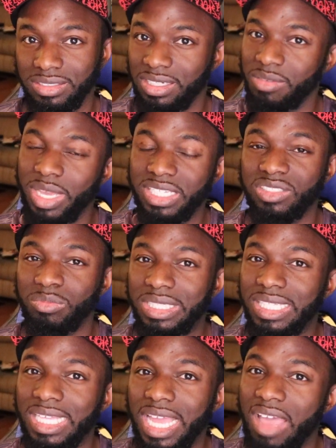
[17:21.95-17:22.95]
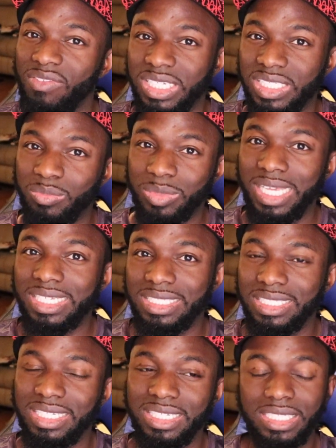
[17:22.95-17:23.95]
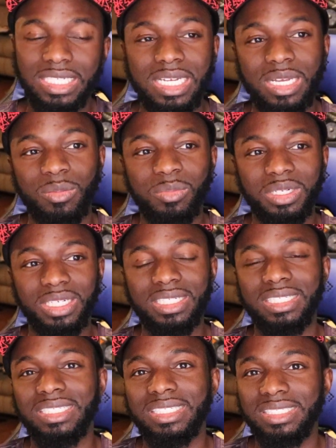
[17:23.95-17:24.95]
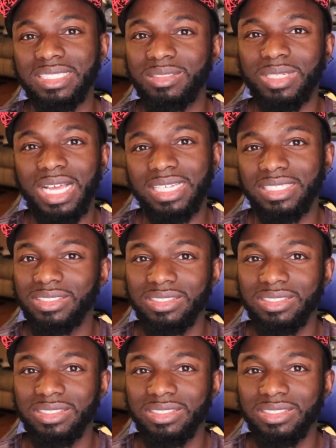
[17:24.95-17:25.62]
And it may just be that they haven't explained it yet, but it seems like